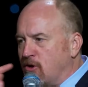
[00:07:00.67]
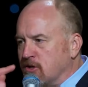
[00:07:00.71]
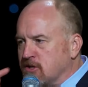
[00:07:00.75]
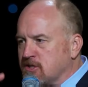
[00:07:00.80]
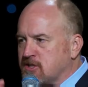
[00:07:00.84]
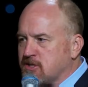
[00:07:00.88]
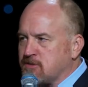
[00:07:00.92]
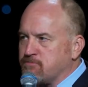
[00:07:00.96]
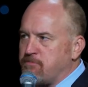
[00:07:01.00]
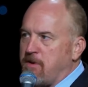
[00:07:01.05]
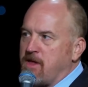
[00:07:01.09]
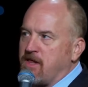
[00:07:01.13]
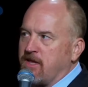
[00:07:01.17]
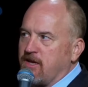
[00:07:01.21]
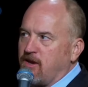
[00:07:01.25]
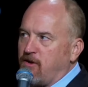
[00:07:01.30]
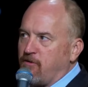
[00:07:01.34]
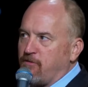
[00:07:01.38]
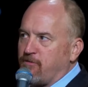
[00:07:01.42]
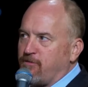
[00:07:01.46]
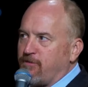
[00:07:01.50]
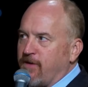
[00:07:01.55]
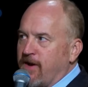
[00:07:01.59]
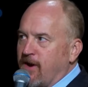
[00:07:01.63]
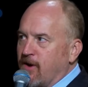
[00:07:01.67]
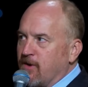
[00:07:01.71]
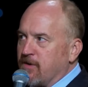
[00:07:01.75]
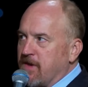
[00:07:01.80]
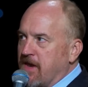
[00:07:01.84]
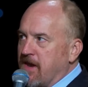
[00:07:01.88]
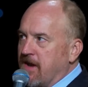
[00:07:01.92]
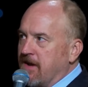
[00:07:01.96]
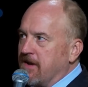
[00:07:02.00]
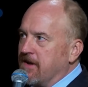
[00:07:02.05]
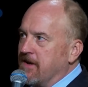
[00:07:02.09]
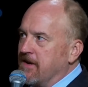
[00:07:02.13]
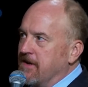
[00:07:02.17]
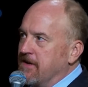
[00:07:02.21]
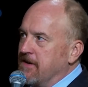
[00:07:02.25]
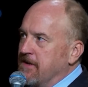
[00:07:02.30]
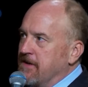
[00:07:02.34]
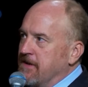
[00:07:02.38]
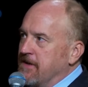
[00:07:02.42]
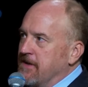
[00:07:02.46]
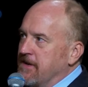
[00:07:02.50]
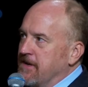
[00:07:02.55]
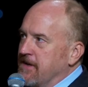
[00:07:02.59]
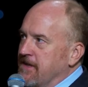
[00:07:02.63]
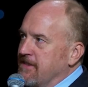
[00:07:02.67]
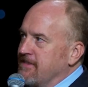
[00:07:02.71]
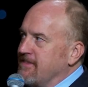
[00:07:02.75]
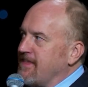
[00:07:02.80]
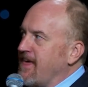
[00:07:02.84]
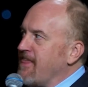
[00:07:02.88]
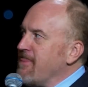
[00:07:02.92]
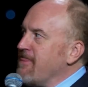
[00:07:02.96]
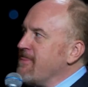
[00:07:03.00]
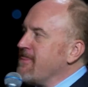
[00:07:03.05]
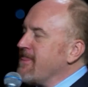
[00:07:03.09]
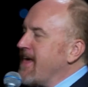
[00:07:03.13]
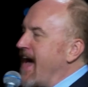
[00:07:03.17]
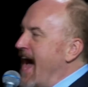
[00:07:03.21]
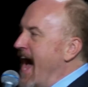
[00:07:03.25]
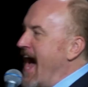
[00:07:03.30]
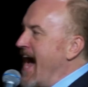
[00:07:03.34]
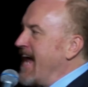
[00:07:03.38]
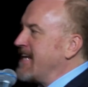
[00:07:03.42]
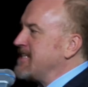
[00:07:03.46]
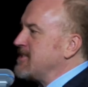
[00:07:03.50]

and smelling your finger than, than that?